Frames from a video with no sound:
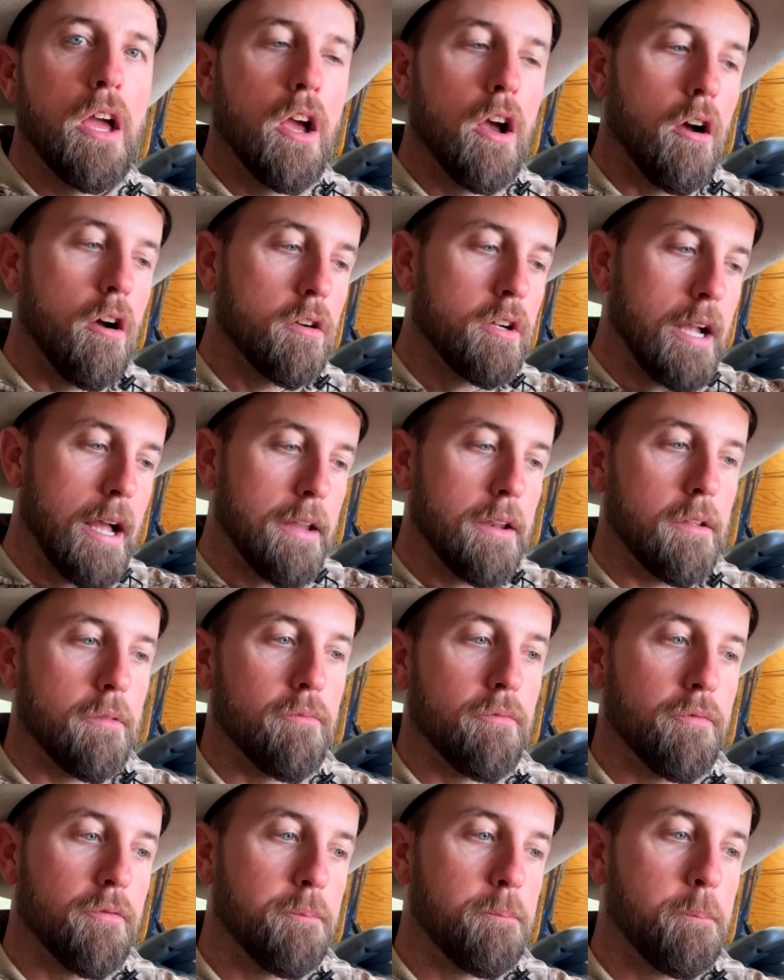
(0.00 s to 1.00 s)
I'll kind
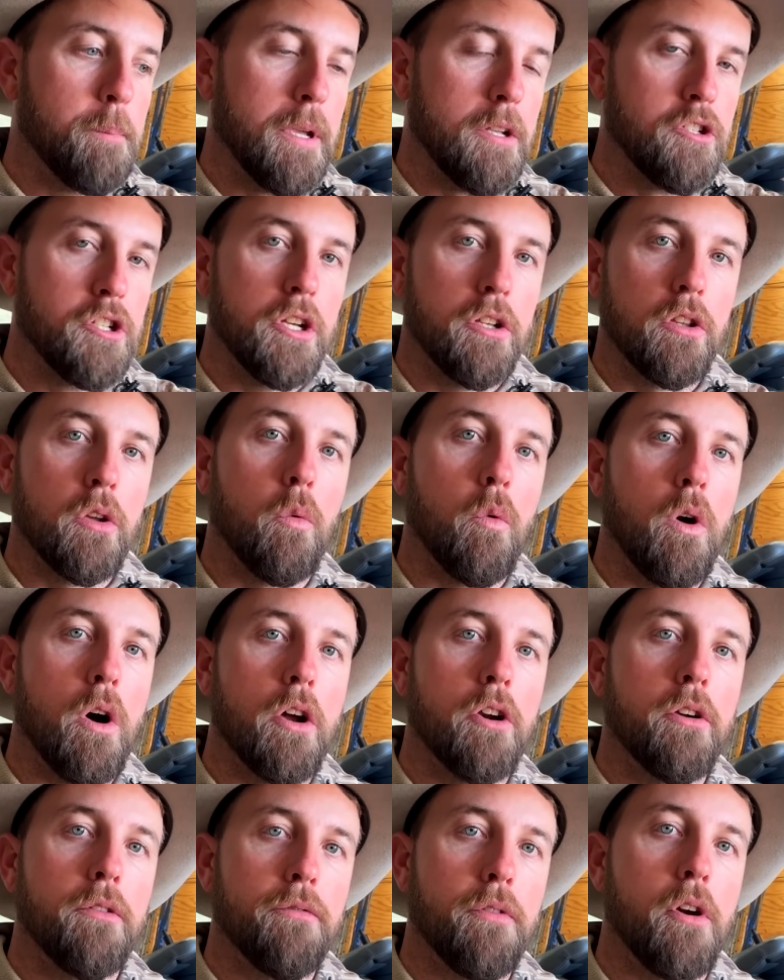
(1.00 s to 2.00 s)
of pitch it in the
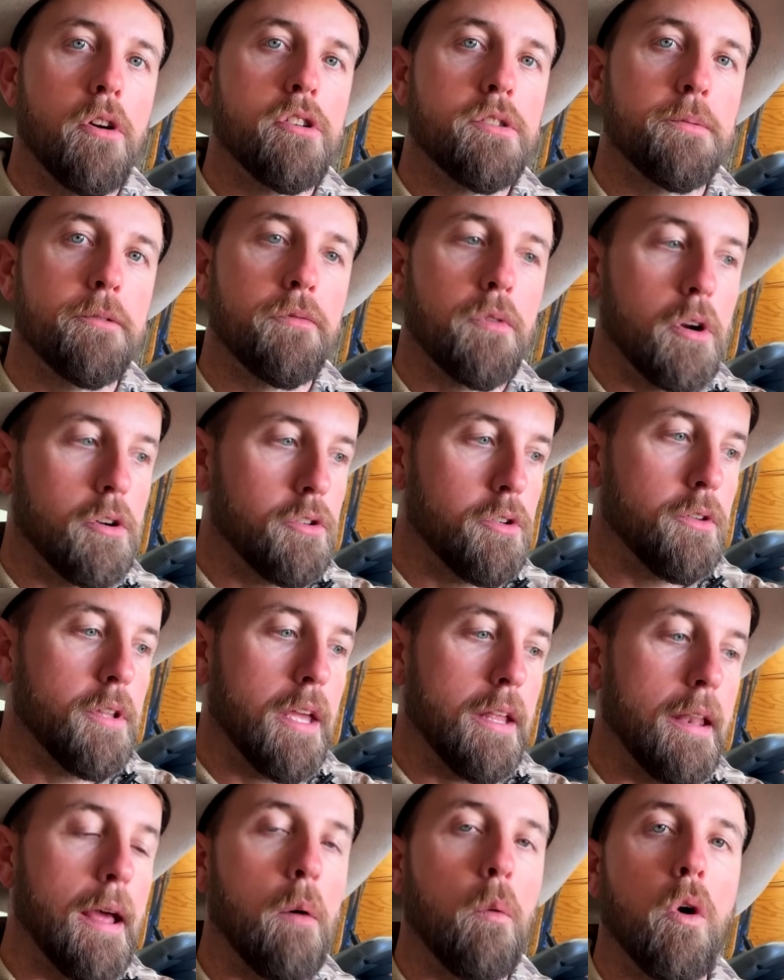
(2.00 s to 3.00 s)
water first before I do
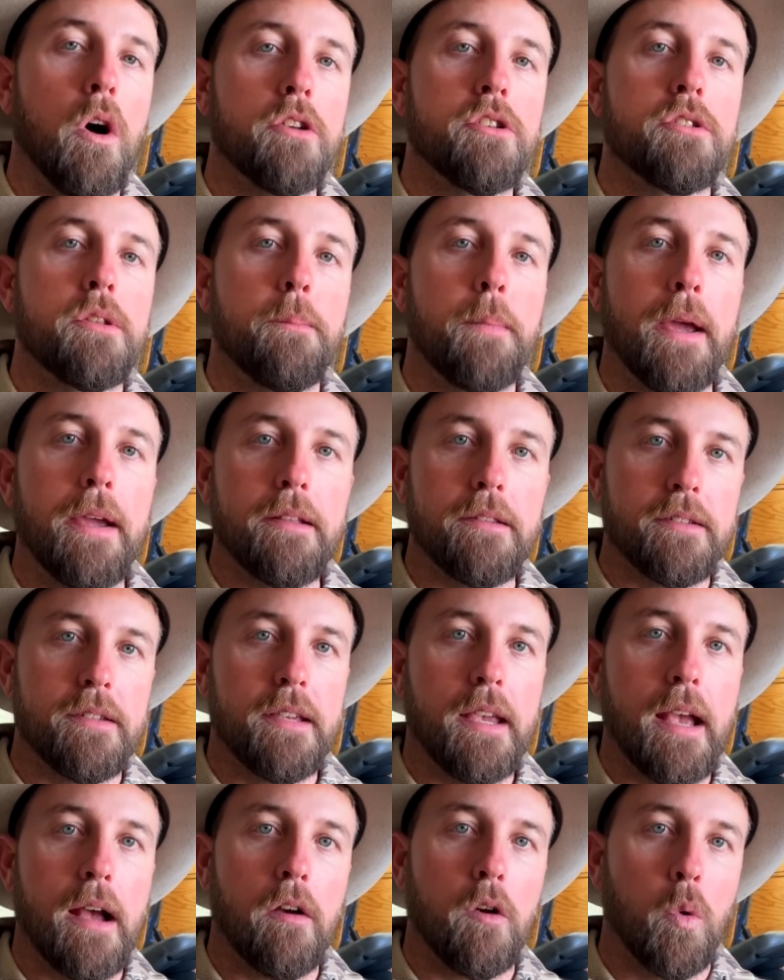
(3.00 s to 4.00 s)
that. And I'll watch the bait and
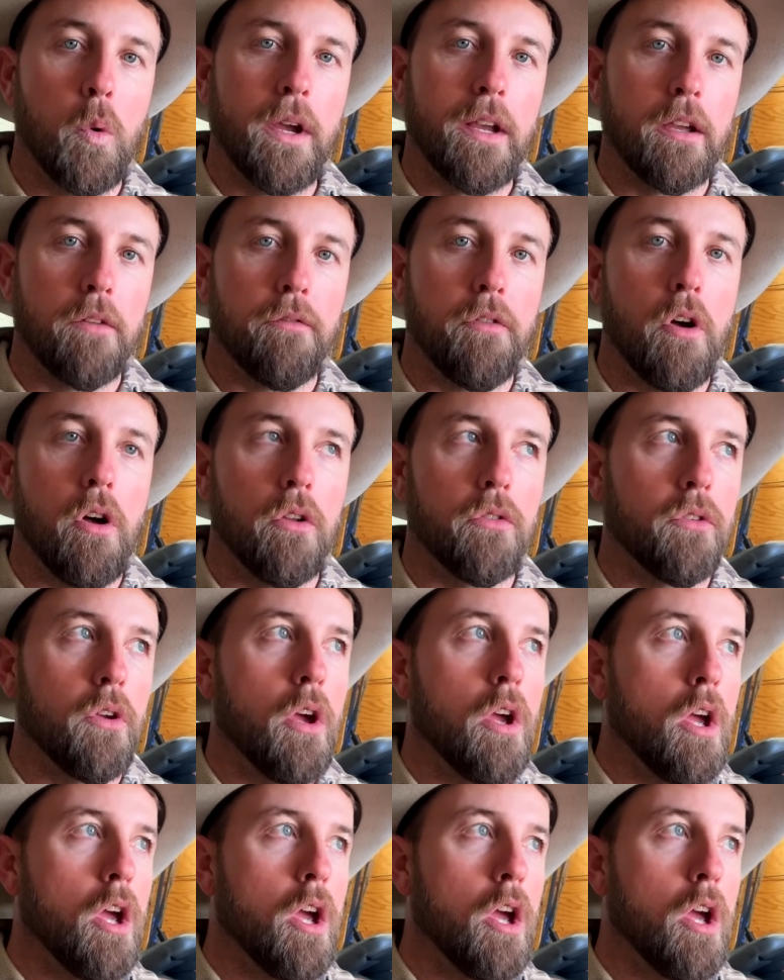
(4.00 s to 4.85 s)
see how quick it falls.